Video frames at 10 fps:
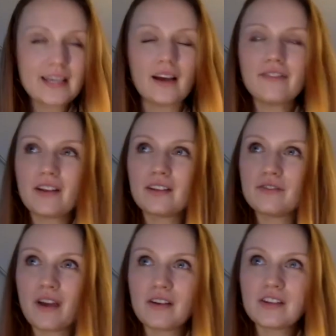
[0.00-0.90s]
found it
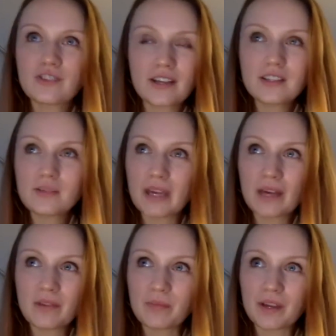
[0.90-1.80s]
very strange to begin
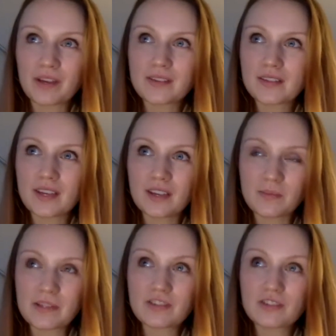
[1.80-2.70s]
with because it had
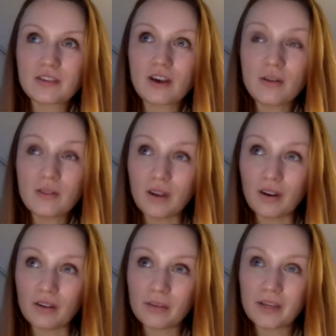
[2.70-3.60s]
been so
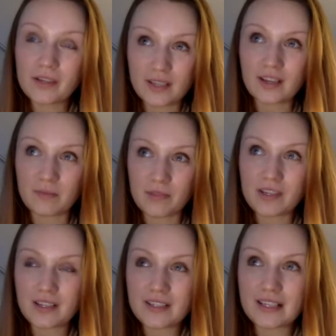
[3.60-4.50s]
long, because I'd had
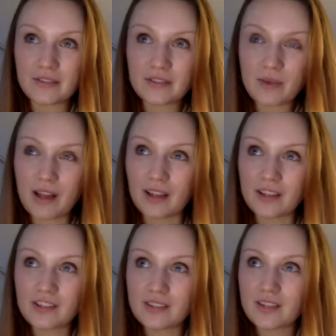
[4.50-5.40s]
maternity leave as well. I
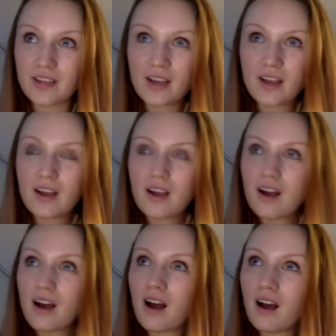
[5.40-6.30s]
just,
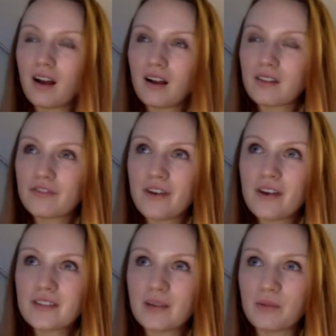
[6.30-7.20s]
the
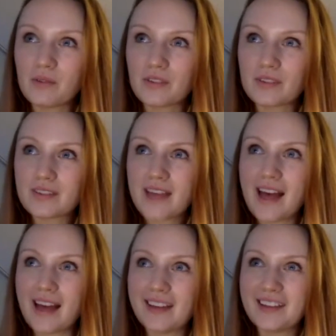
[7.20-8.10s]
first day I walked on
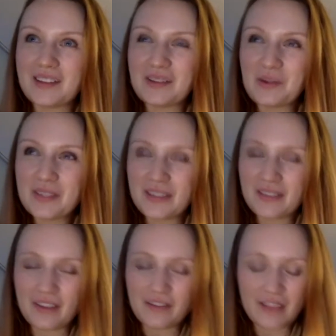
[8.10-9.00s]
set, you always have
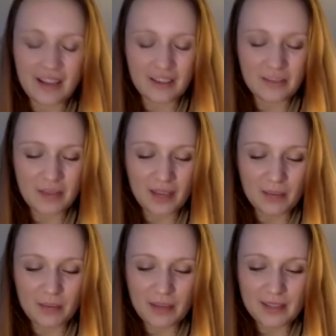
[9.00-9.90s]
that feeling of being a
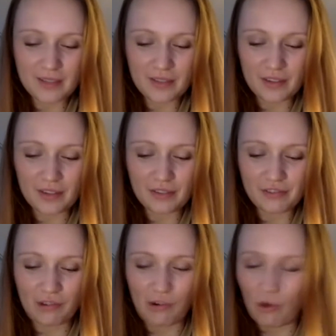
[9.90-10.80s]
bit of a
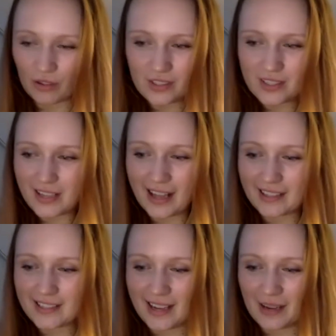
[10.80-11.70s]
fraud
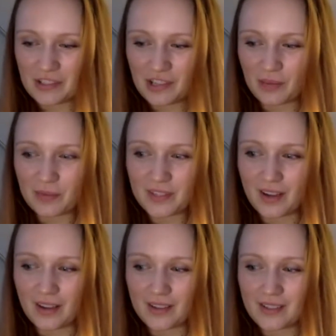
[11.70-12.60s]
anytime a job
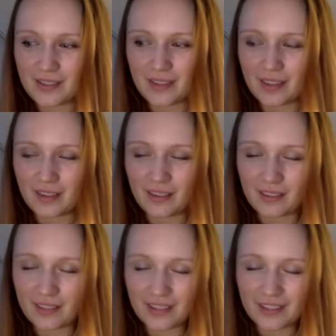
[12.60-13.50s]
starts, and you think, oh,
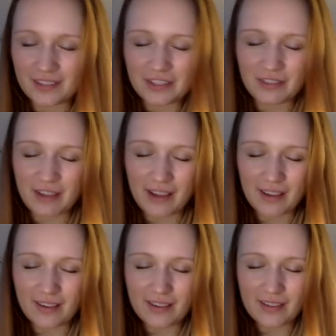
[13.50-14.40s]
they're going to regret
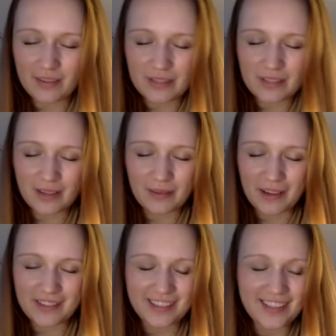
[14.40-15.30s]
casting me so much. And